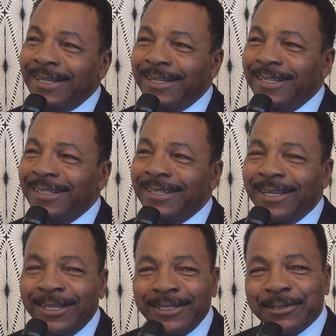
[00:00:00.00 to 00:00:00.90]
and
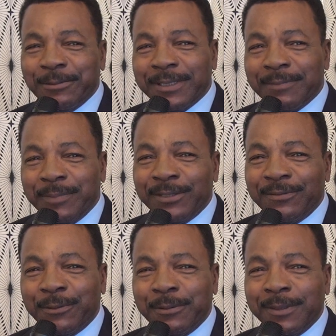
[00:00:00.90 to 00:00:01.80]
you're with a
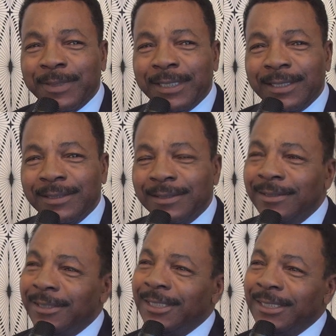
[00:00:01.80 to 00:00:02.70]
beautiful woman
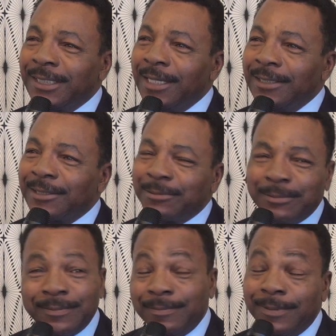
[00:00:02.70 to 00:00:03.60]
and she says,
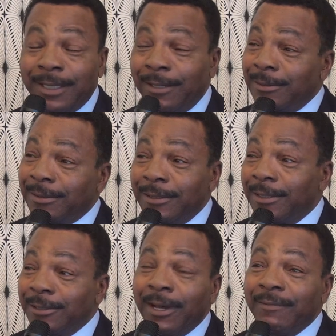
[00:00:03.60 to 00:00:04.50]
to
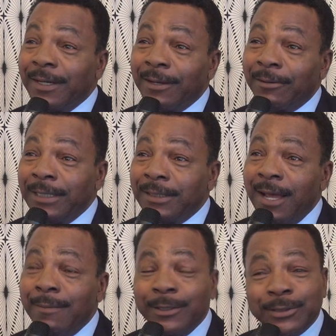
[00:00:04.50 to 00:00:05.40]
you, you're having a great
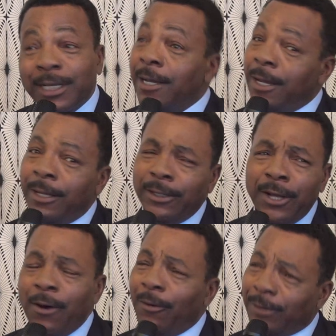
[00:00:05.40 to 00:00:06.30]
time, and you say,
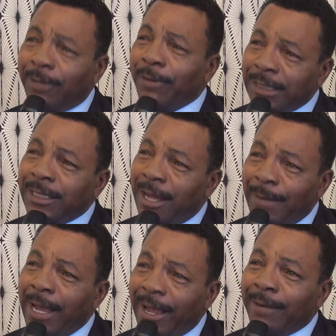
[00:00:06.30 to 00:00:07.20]
no, the great
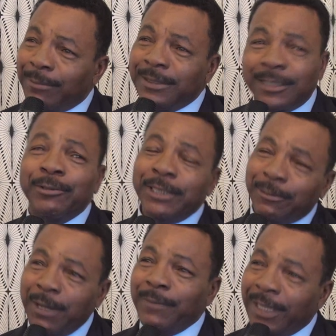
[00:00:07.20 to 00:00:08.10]
time I had was 3
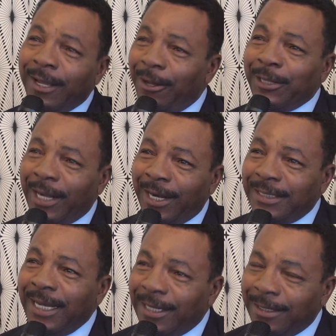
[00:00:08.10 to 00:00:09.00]
women ago that I
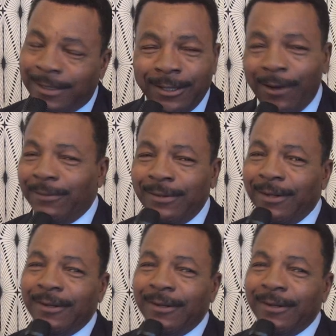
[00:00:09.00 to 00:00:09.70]
dated. No.